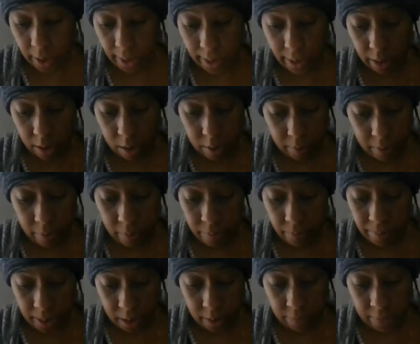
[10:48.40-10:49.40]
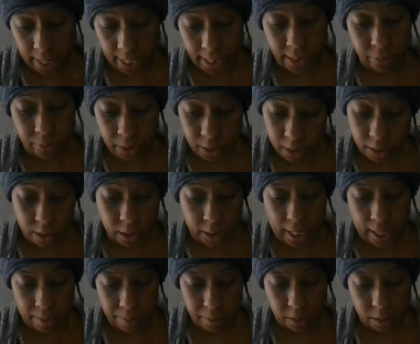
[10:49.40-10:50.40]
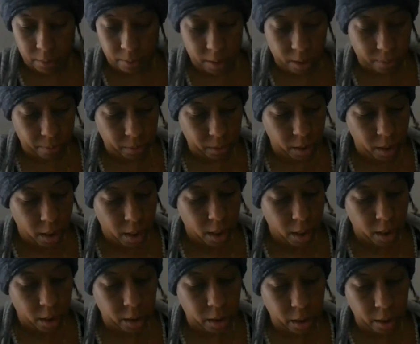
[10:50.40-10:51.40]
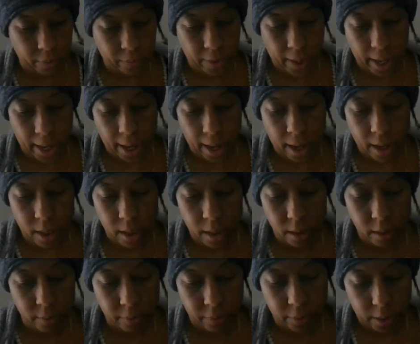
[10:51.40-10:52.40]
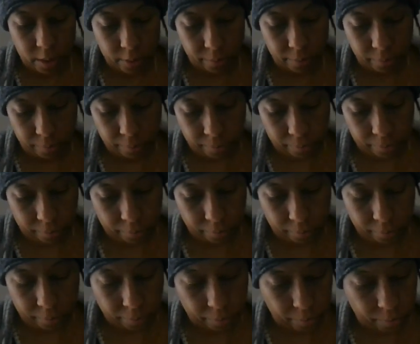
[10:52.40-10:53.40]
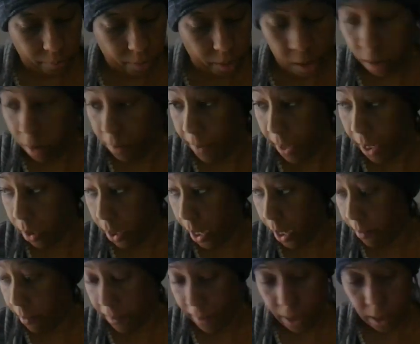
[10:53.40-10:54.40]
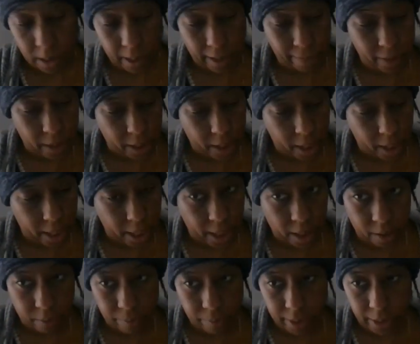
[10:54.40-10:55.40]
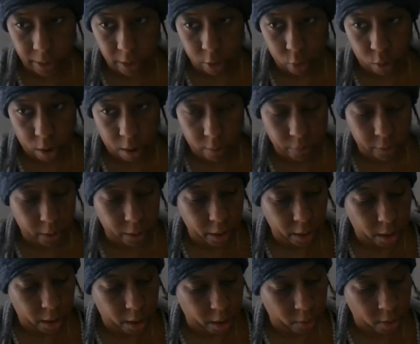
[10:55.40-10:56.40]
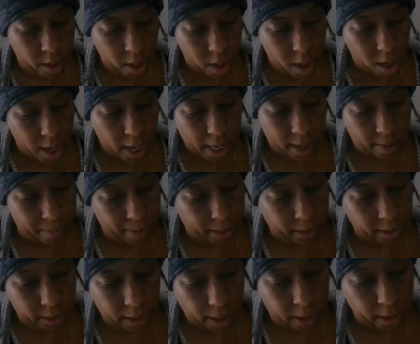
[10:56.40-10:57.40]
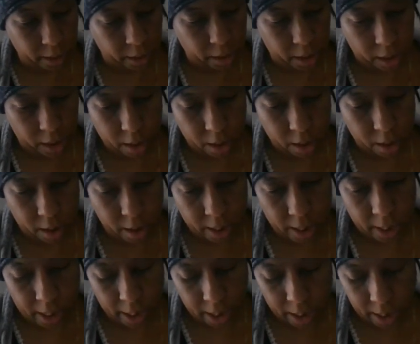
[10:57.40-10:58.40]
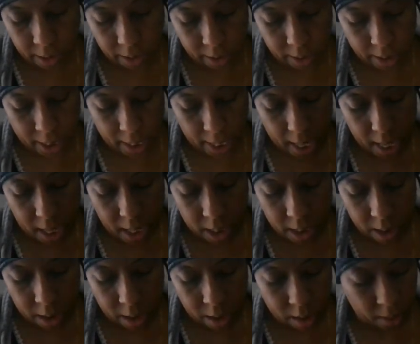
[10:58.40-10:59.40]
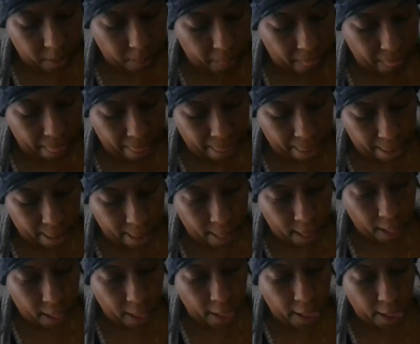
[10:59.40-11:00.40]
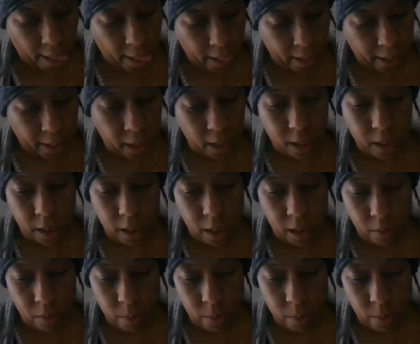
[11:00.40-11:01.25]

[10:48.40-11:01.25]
gonna go, oh, be able to find it, which does happen sometimes. Let's see if I have. The mail came about 11:10 a.m. It's 12:32 I'm exhausted. Today is like hell. Get Cleo